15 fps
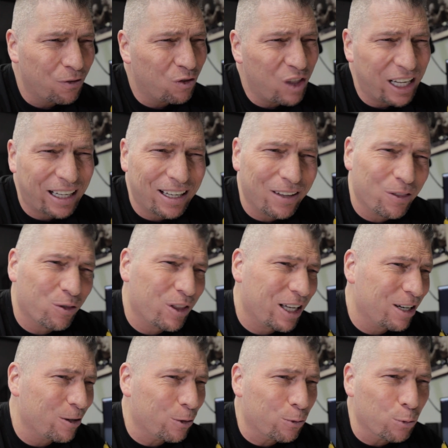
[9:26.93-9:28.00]
thick and
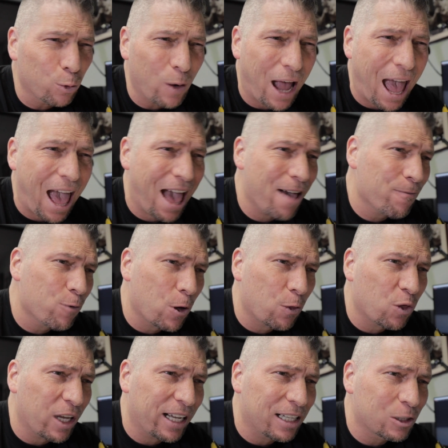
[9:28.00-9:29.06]
thin and through everything,